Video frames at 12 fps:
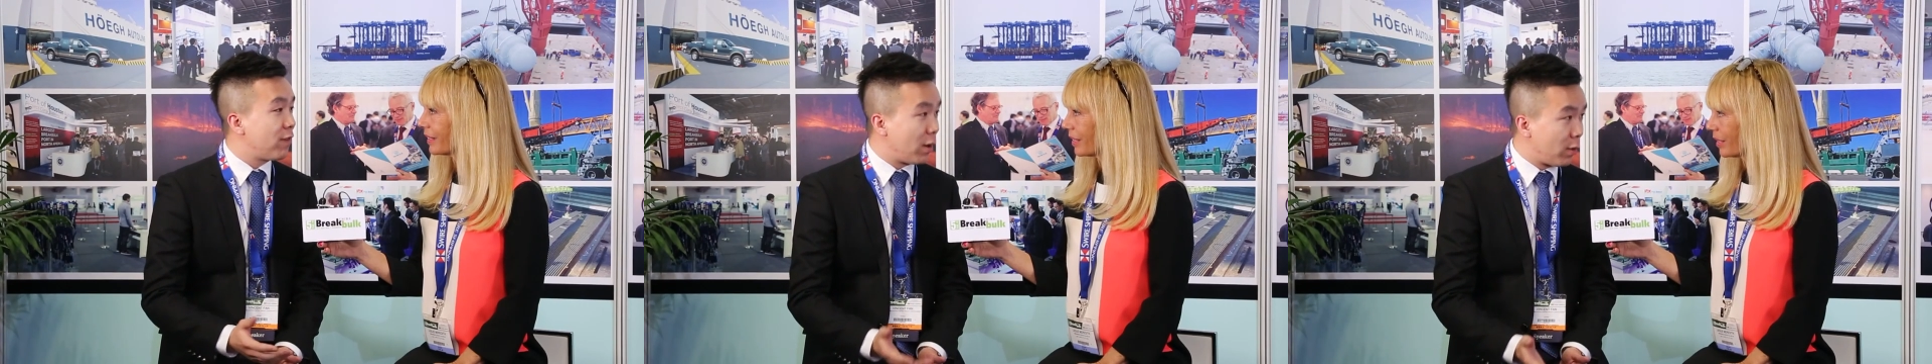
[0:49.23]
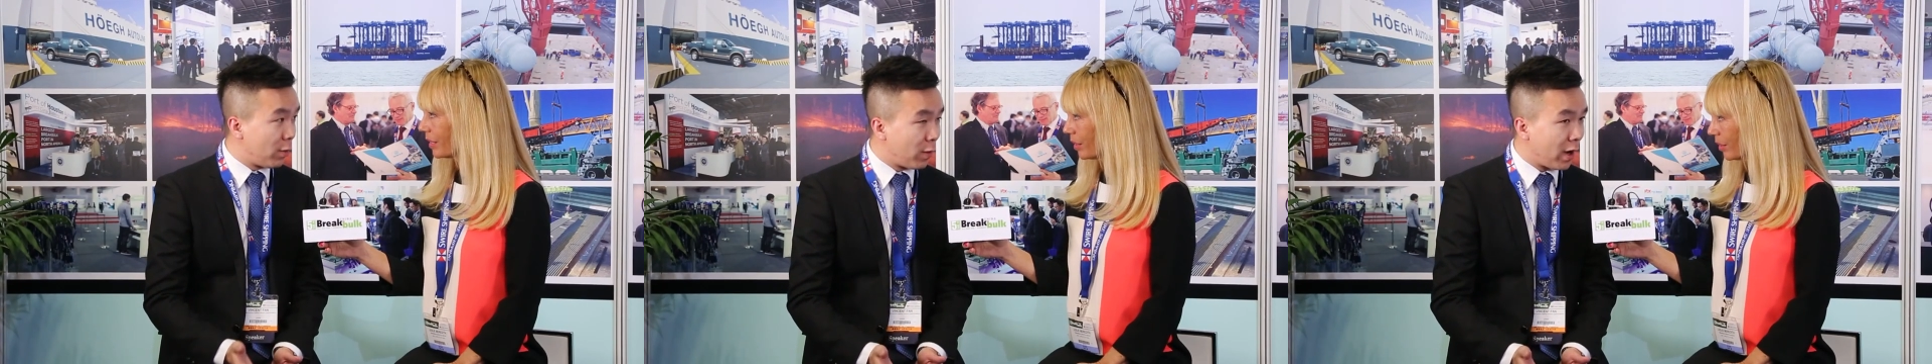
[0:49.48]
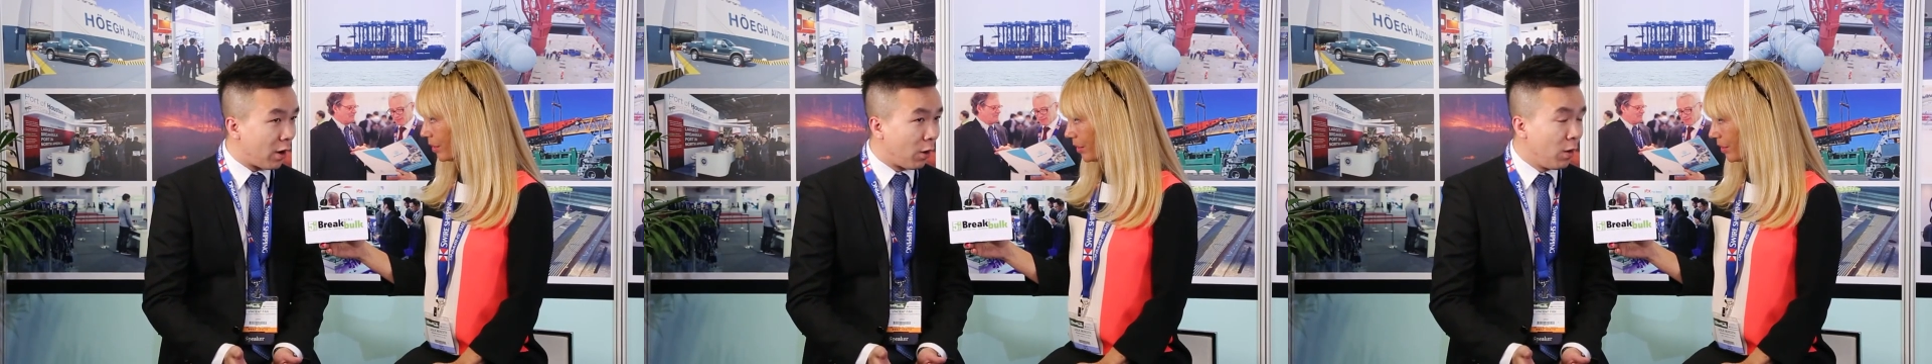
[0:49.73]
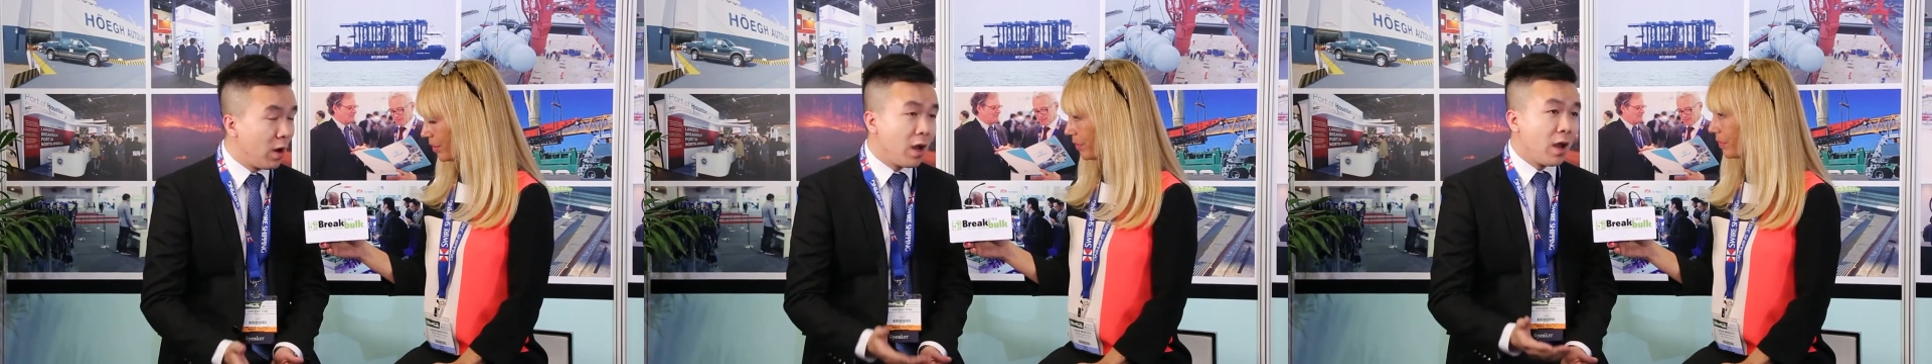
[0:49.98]
very
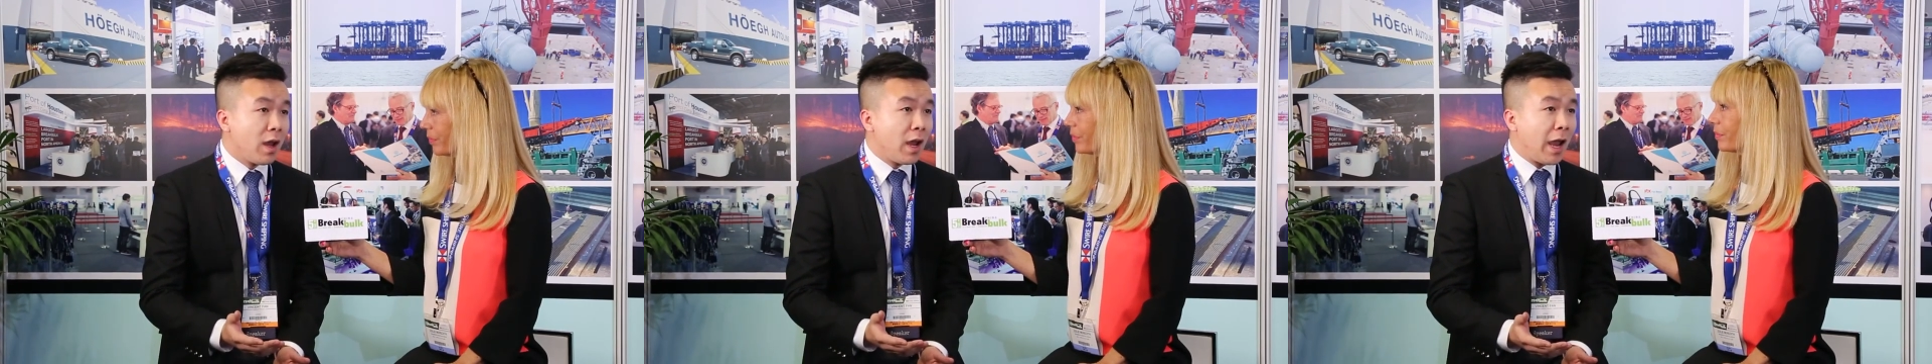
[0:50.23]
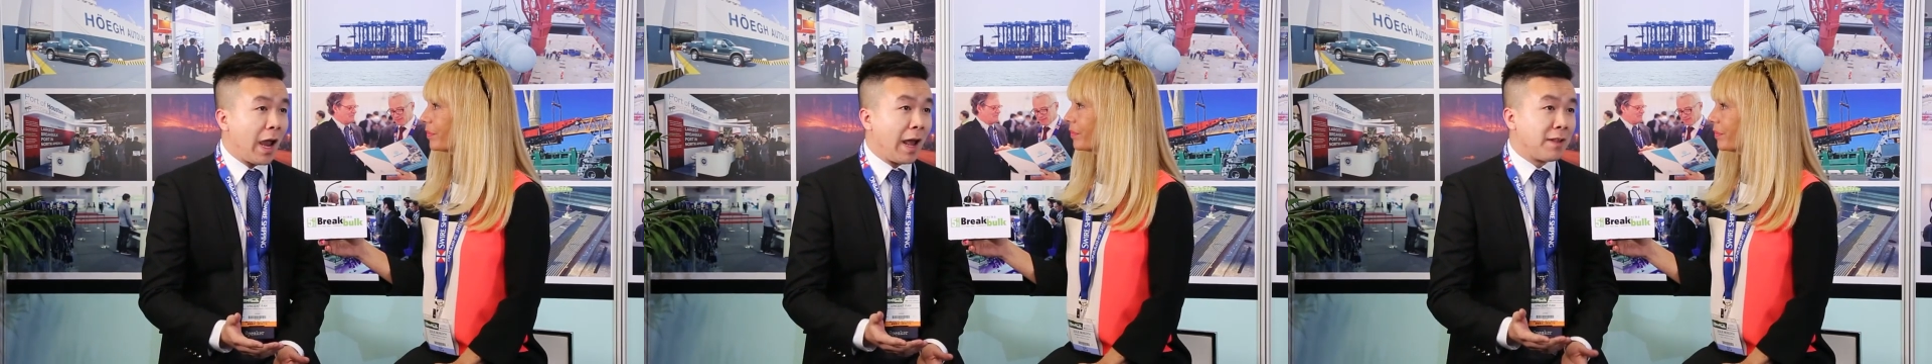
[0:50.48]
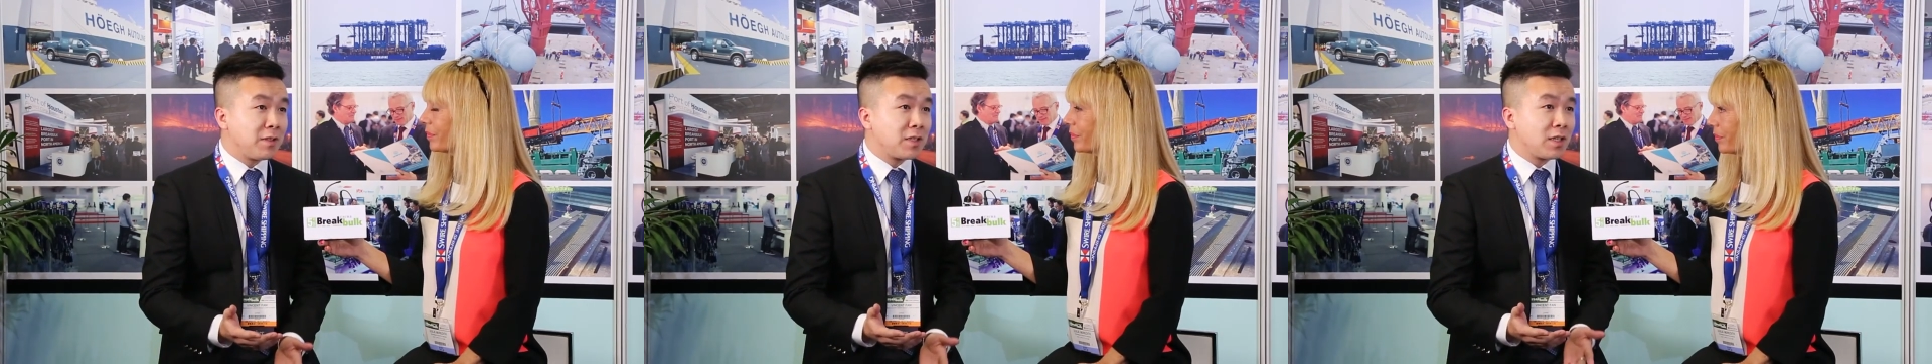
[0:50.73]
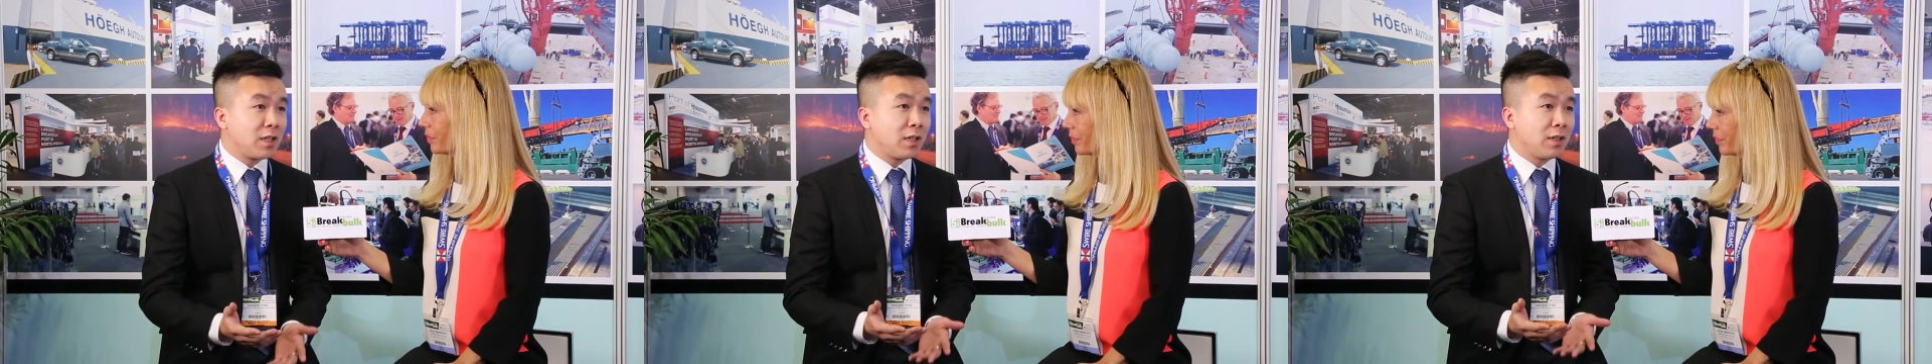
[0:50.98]
well. And